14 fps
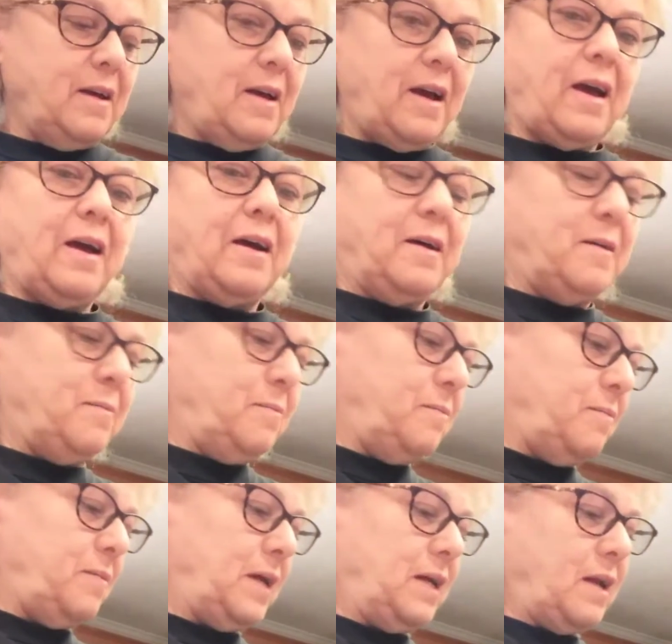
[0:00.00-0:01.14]

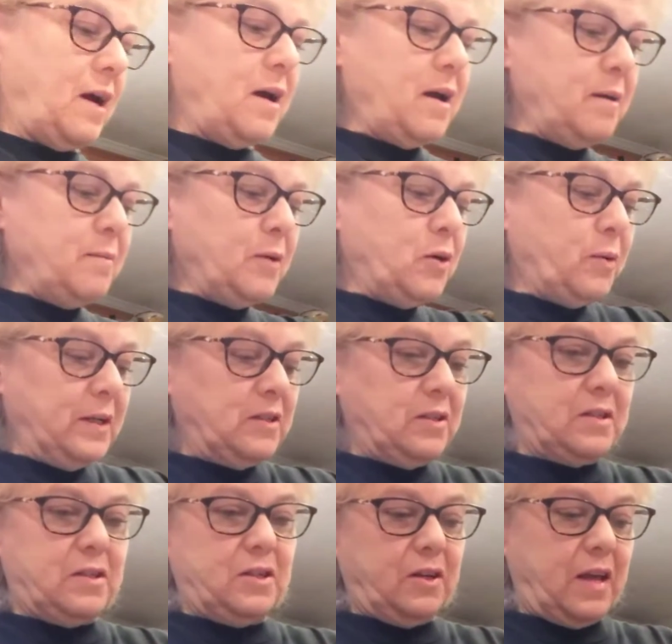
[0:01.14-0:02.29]
and I'm going to
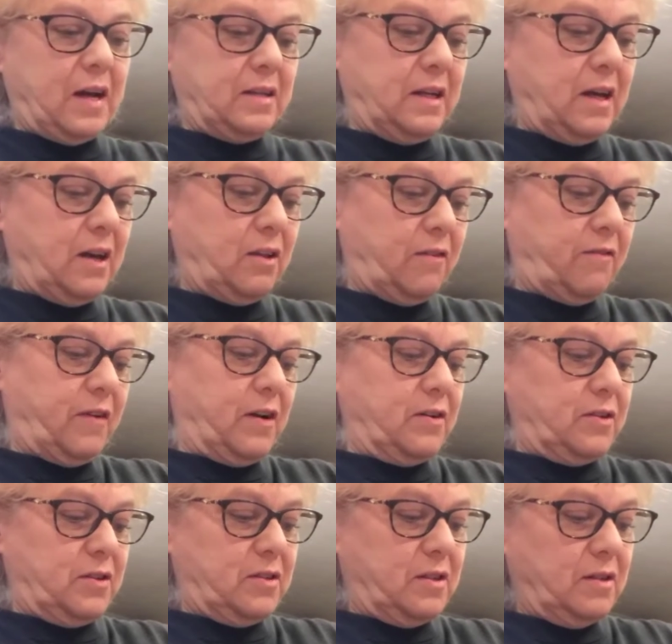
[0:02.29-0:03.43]
stir that together
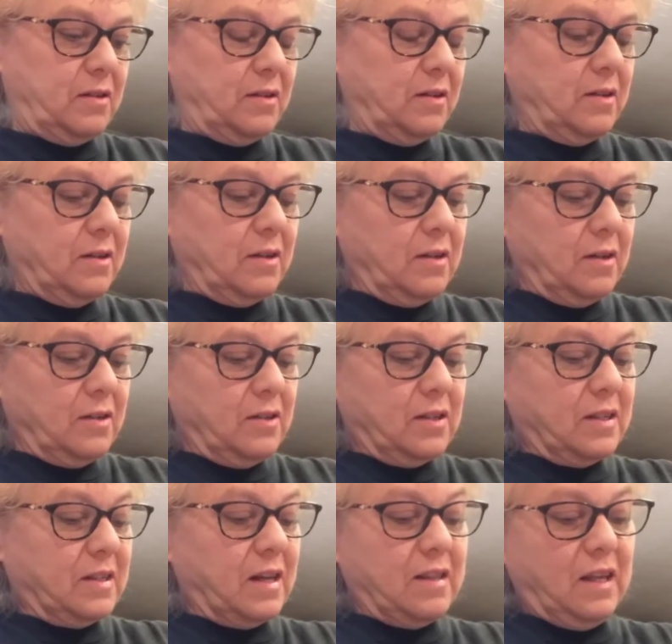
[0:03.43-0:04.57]
first
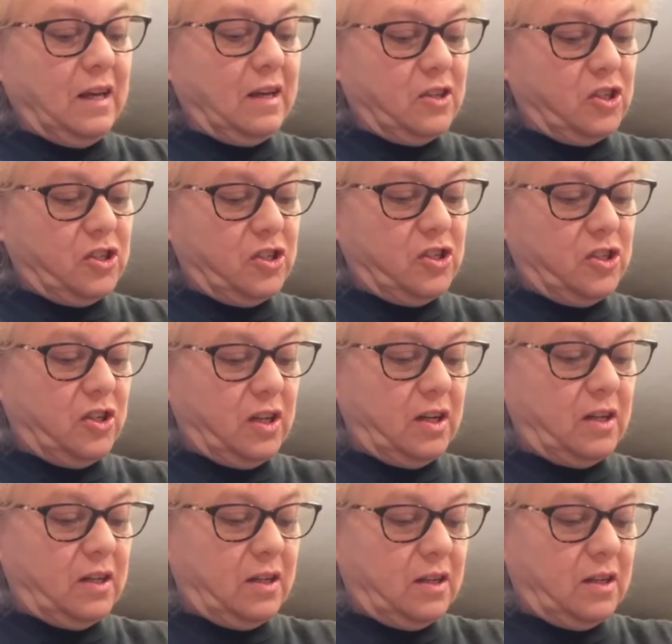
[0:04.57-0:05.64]
because I think it should.